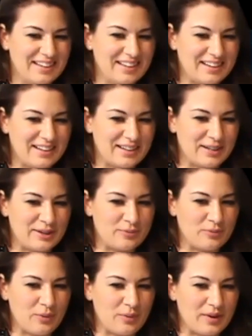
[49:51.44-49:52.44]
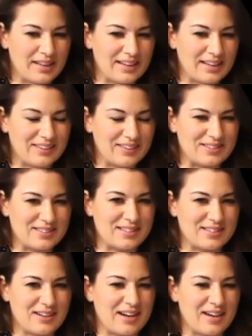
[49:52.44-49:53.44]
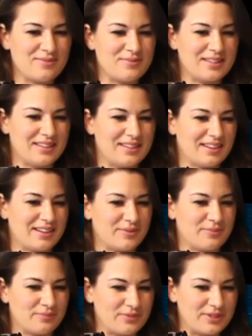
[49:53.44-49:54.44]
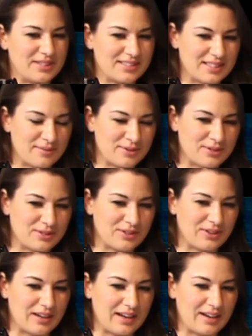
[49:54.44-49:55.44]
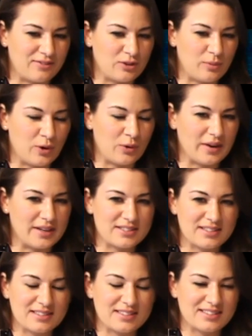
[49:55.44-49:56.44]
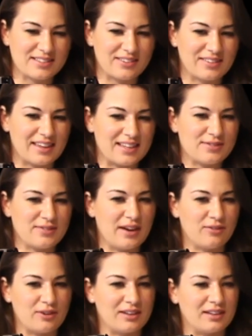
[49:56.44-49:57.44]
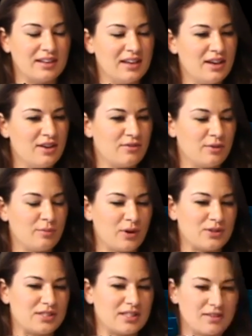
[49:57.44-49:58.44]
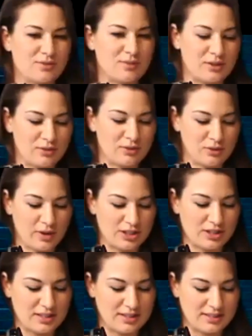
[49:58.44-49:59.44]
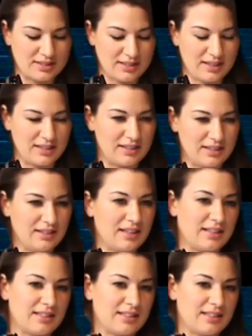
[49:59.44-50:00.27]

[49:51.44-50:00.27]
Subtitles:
Well, we're getting close to time, and we seem to have no more questions. So thanks for everyone for posting those really good questions, and thanks to